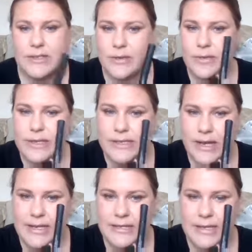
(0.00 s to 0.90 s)
So this
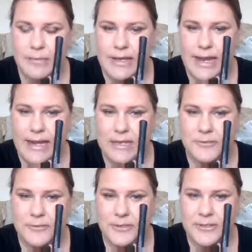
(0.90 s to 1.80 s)
eye is going to be
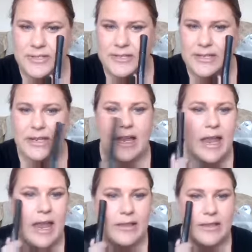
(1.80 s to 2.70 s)
naked first,
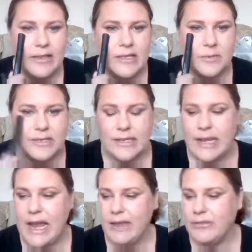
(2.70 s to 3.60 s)
and then this one's going
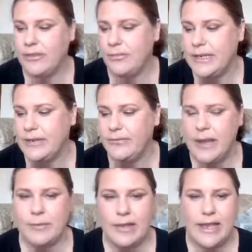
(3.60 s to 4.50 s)
to have the 3D
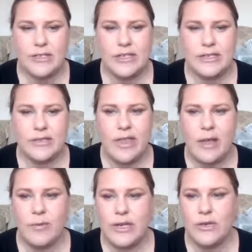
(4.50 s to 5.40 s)
fiber lashes, so
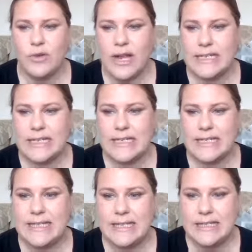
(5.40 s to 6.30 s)
that way you guys can
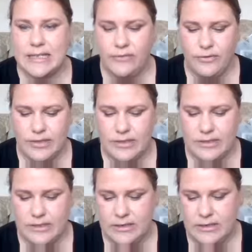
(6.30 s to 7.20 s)
see the difference.